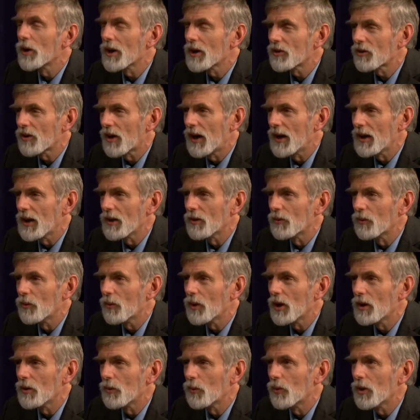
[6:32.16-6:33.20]
exciting.
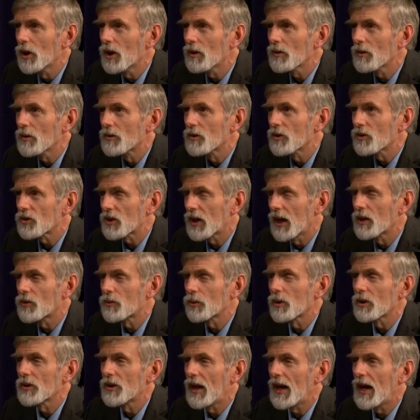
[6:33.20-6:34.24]
We, we're
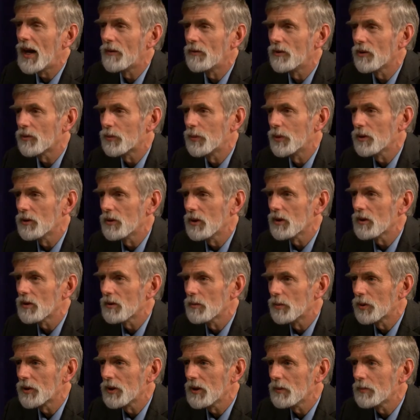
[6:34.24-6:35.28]
scheduled to have this building
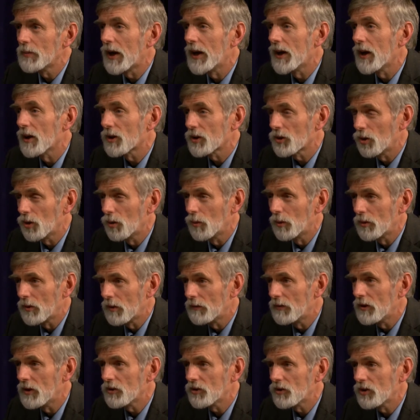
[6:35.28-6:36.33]
complete by October
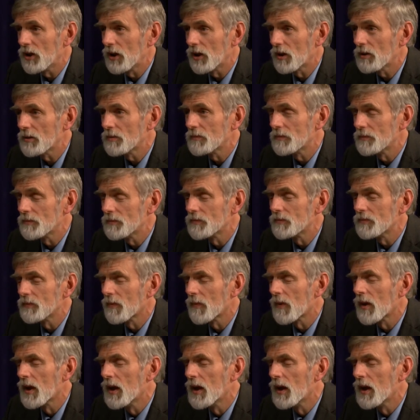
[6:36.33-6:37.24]
of this year. Mm -hmm.